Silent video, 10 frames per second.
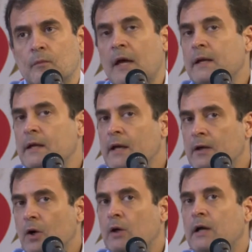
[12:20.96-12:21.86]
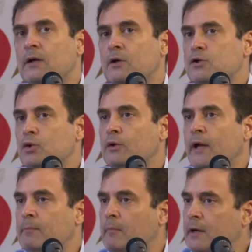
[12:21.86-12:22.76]
And he had not understood
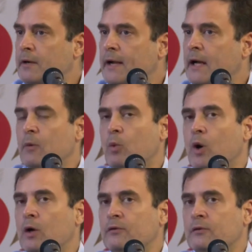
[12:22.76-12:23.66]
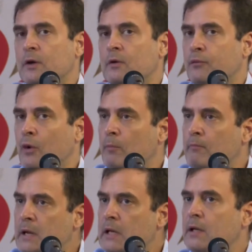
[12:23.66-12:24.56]
that MGNREGA was for
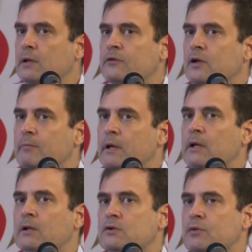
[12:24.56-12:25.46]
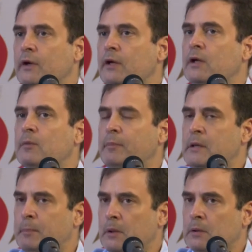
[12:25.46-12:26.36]
millions and millions of Indian
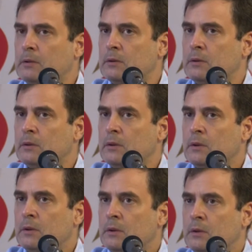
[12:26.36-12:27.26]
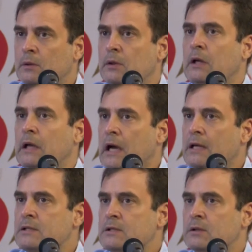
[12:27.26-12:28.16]
people the
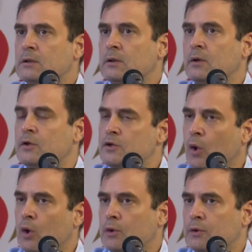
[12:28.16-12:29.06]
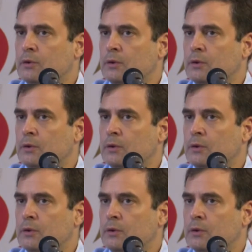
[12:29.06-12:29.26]
last resort